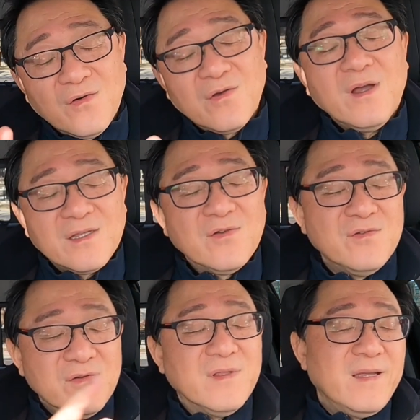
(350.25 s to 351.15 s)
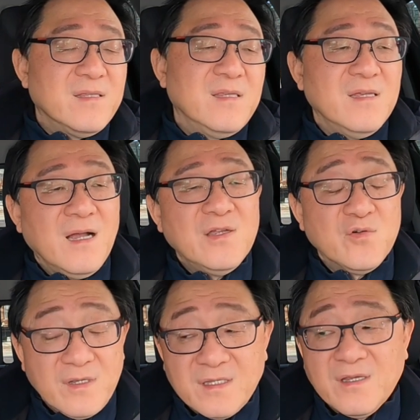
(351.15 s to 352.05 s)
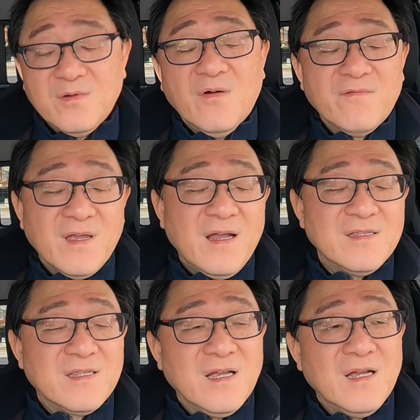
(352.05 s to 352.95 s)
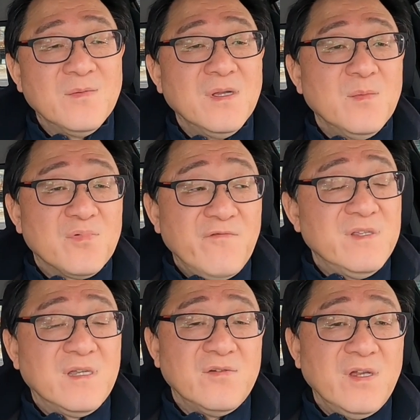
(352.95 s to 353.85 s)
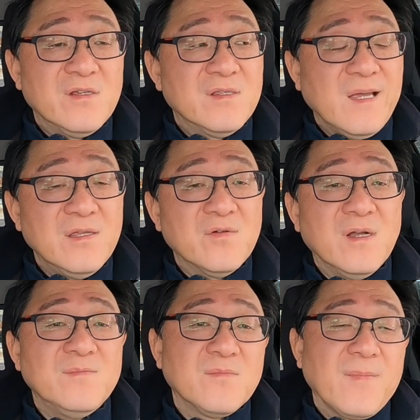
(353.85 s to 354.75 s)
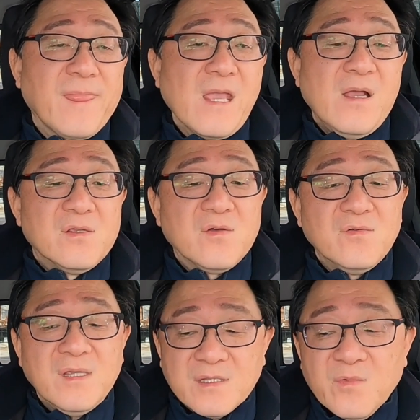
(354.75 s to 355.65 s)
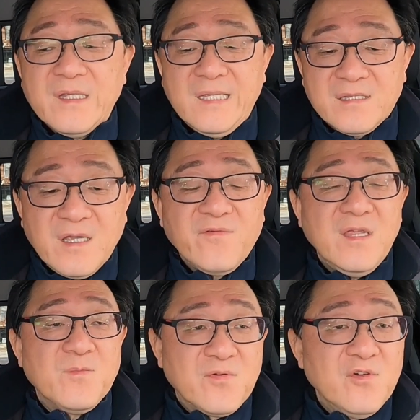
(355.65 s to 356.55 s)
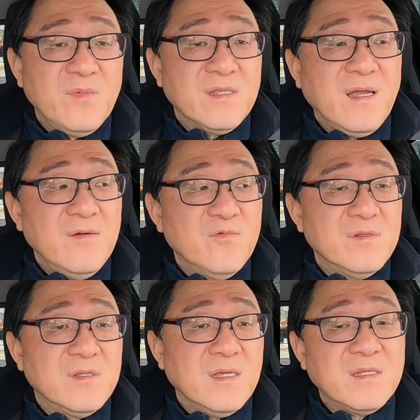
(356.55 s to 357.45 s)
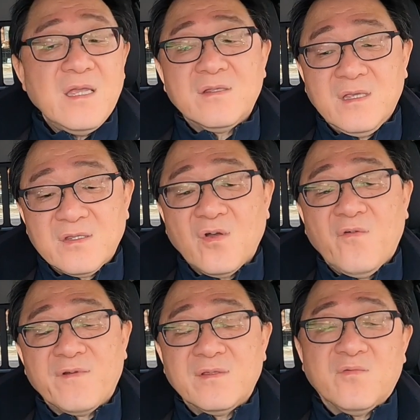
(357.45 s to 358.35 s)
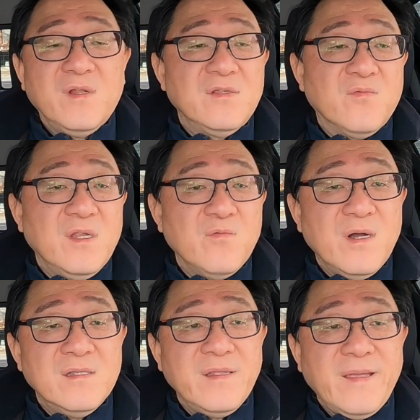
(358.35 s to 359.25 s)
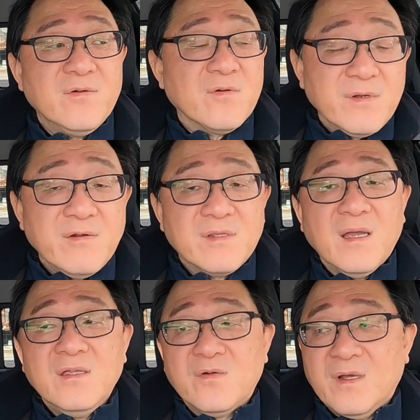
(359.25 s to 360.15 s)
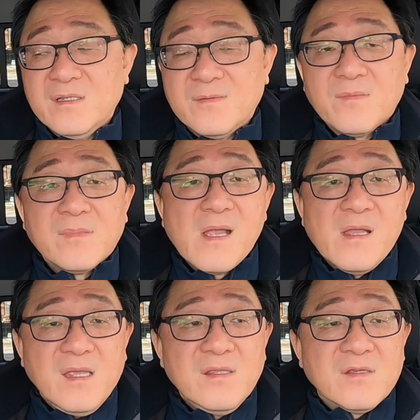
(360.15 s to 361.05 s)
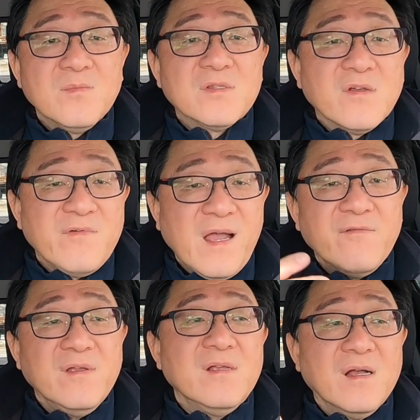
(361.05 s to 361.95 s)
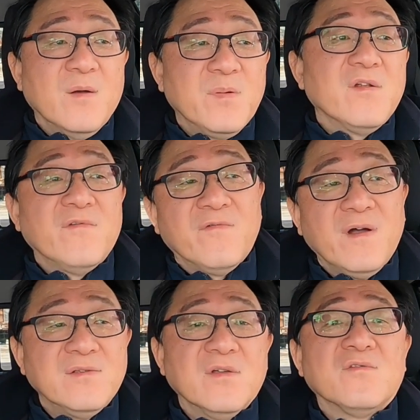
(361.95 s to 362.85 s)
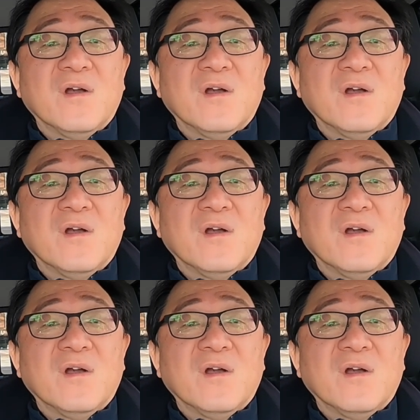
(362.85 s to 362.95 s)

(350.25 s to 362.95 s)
although I still do like the hydraulic steering of that uh, previous generation Tundra. So this one is definitely improvement. I would uh, take this over the 2021 and earlier Tundras in terms of having a bit of a fun to